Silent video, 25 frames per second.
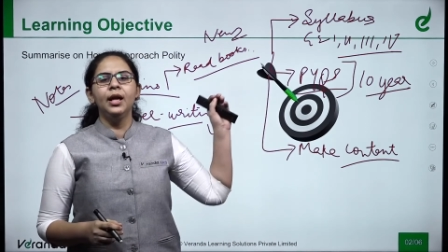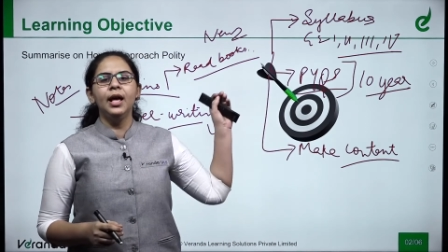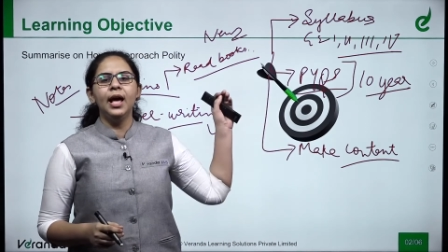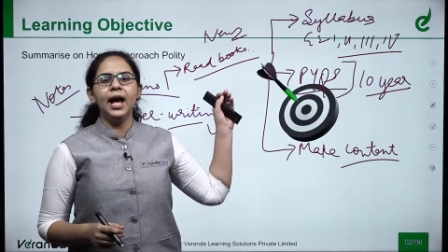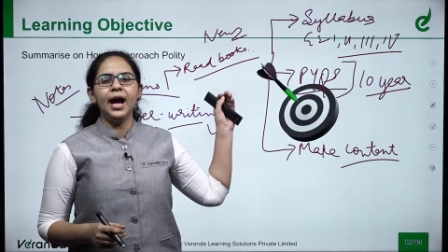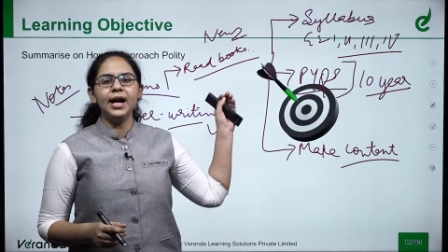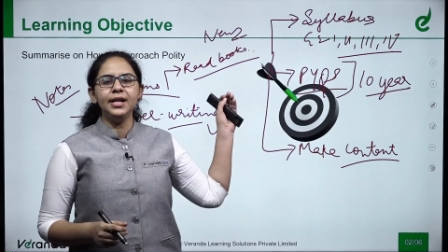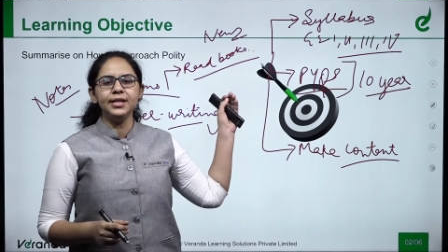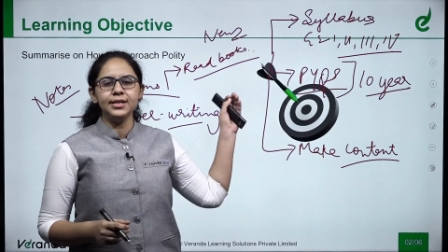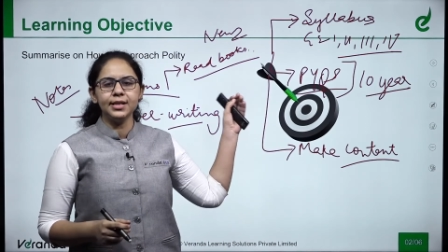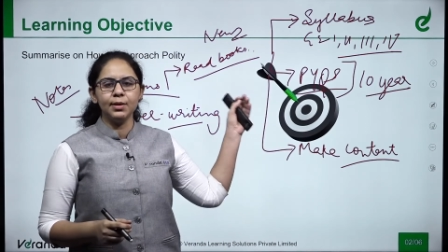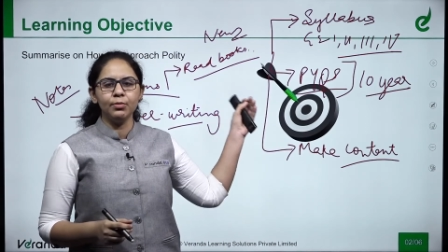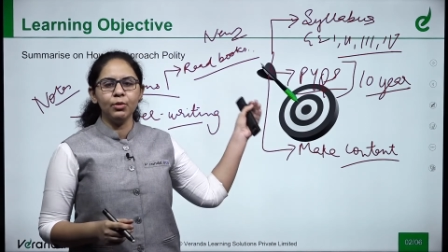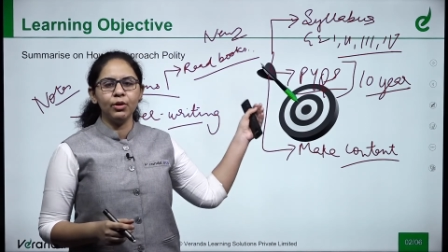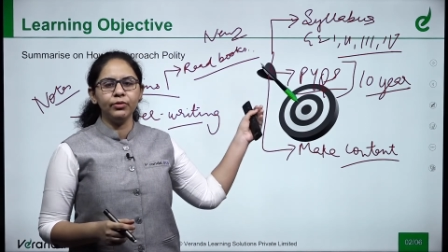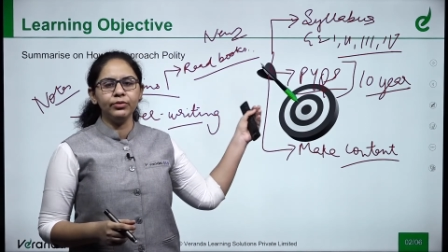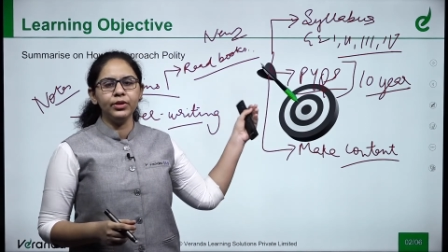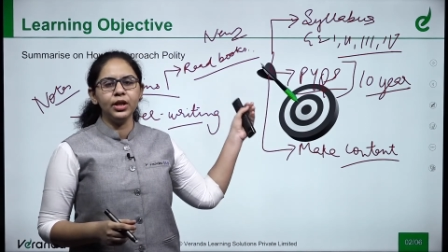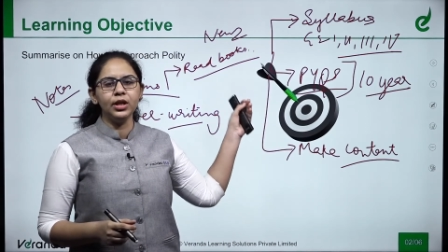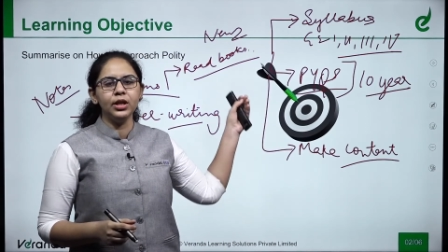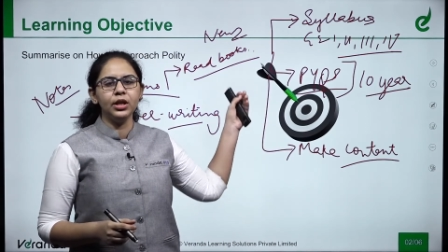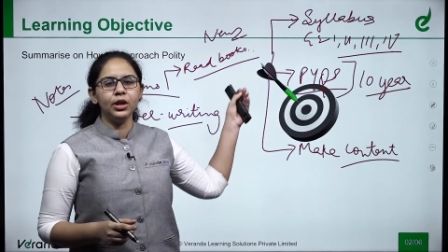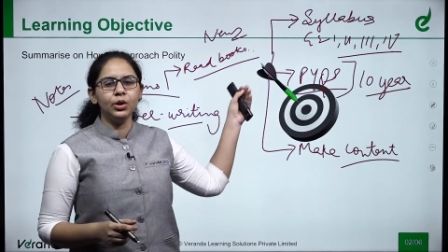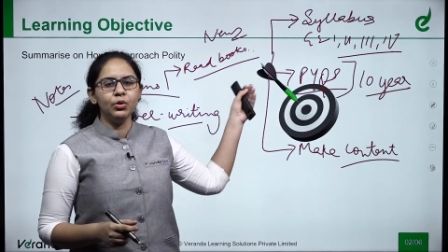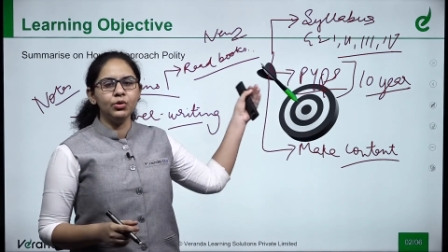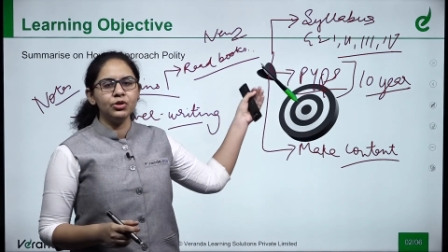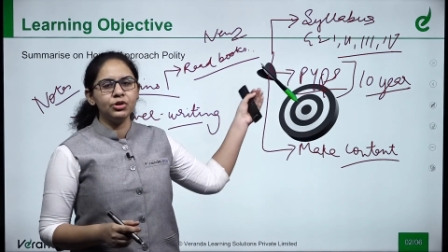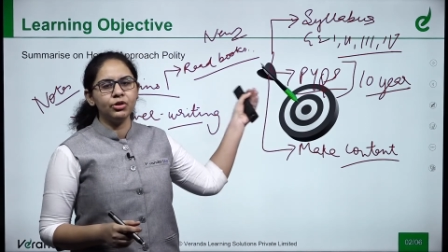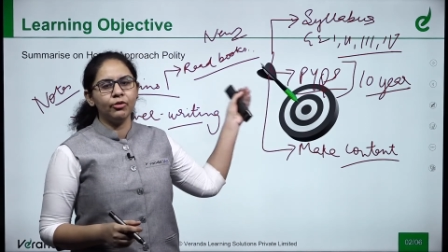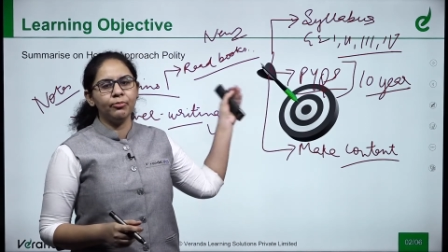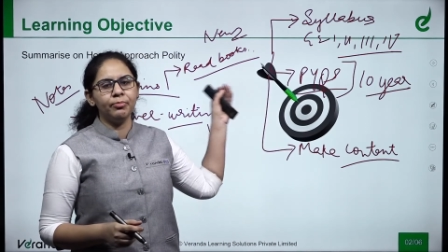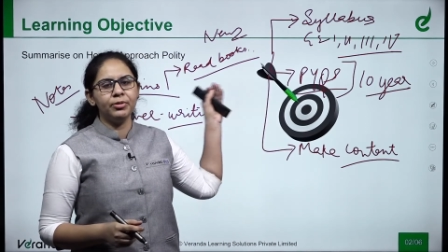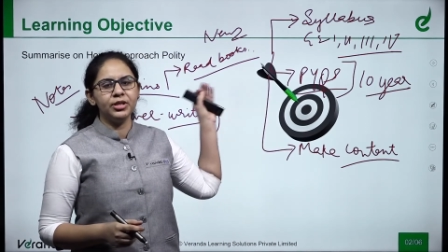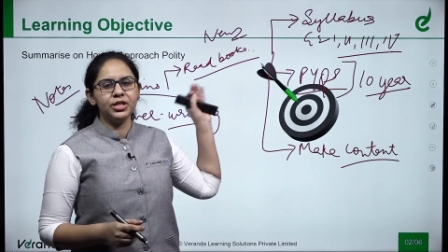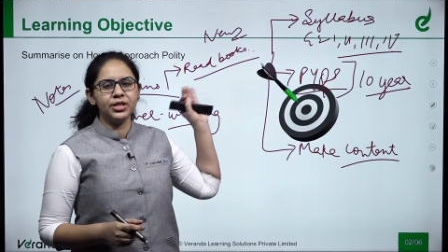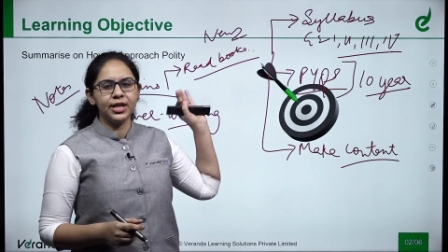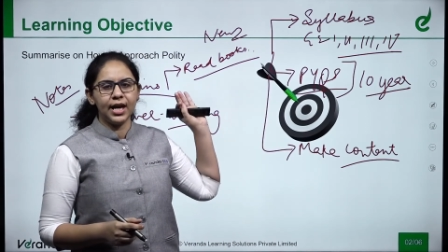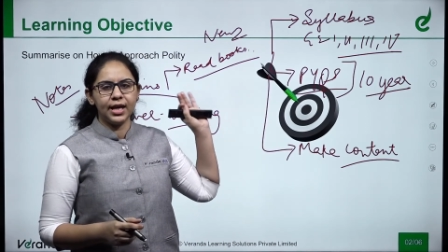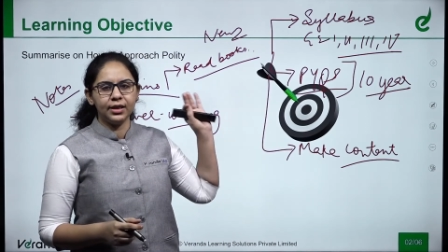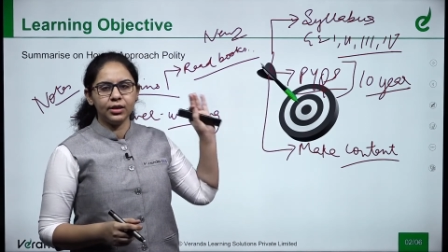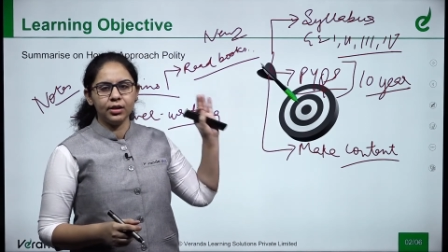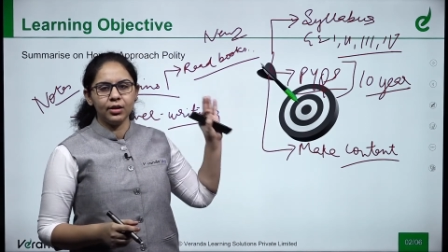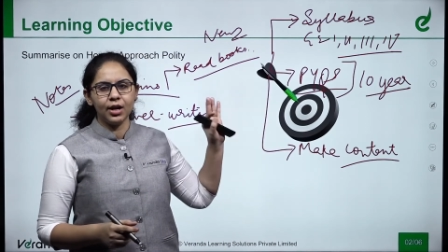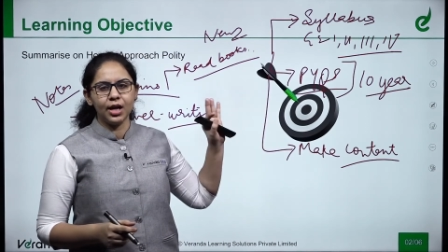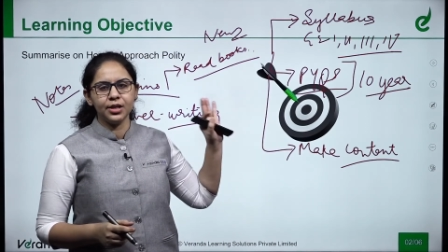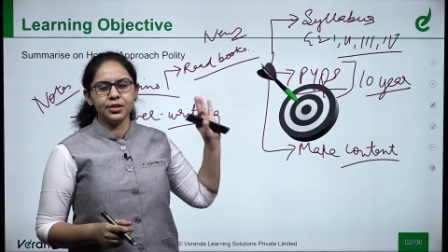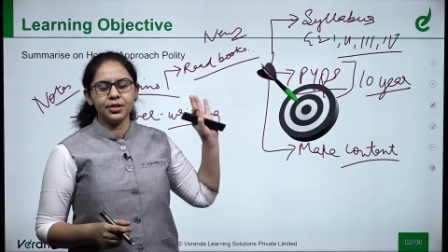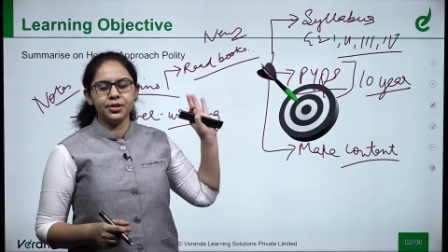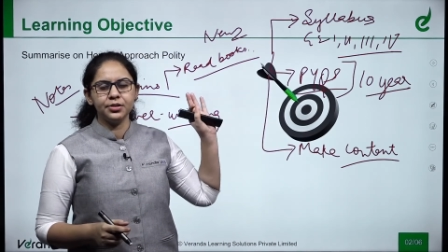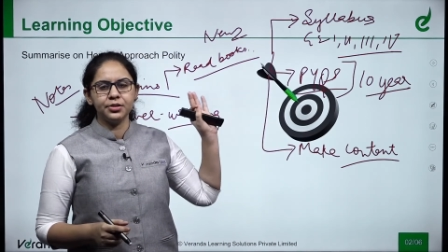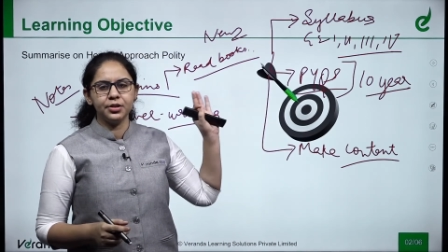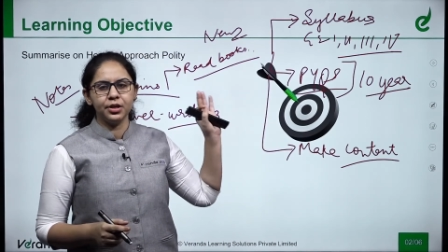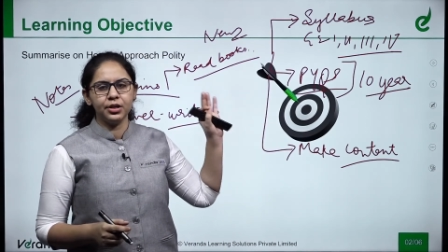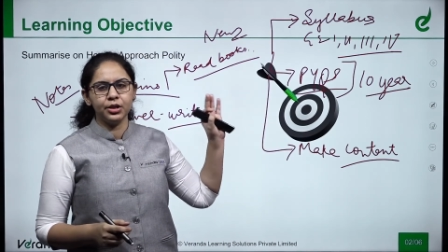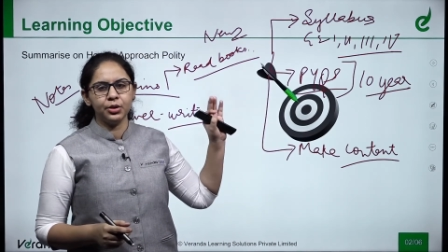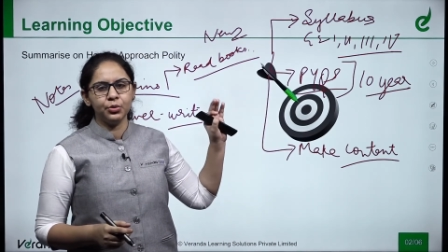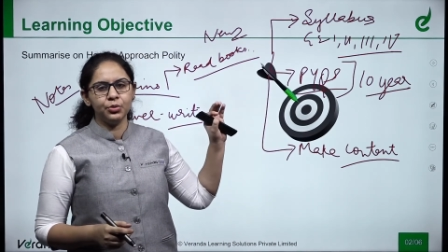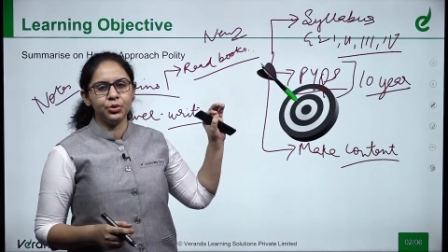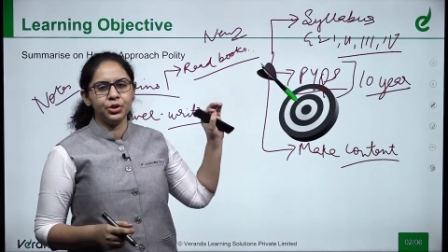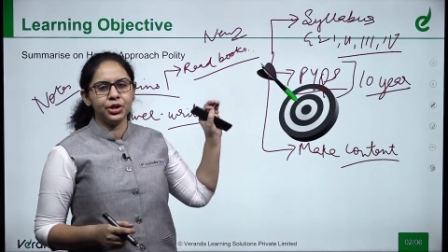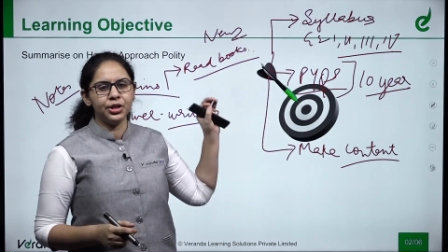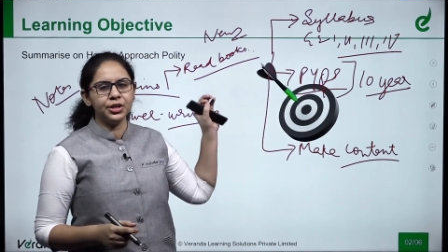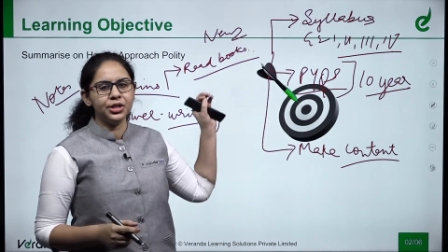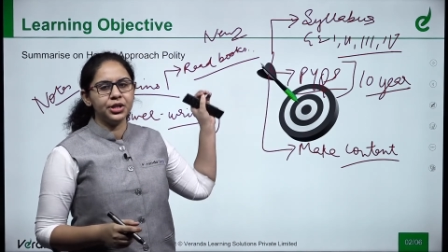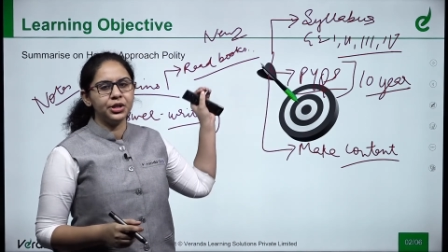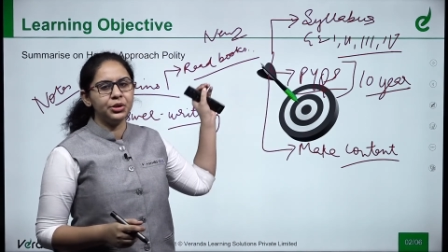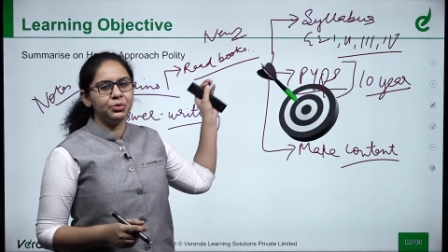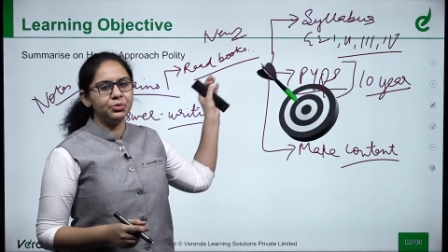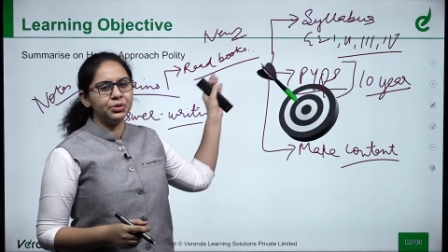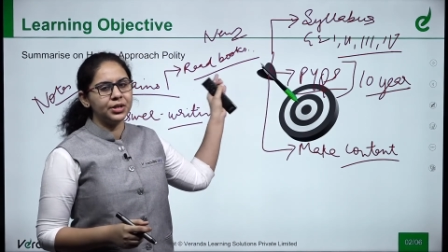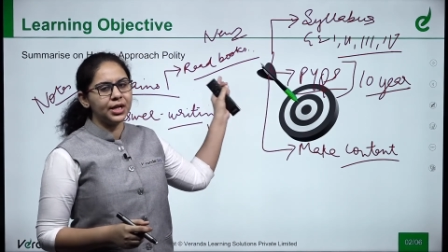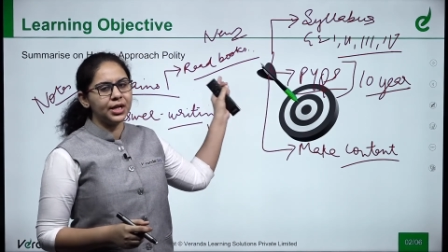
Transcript: And some of the news of Panchayati Raj institutions, news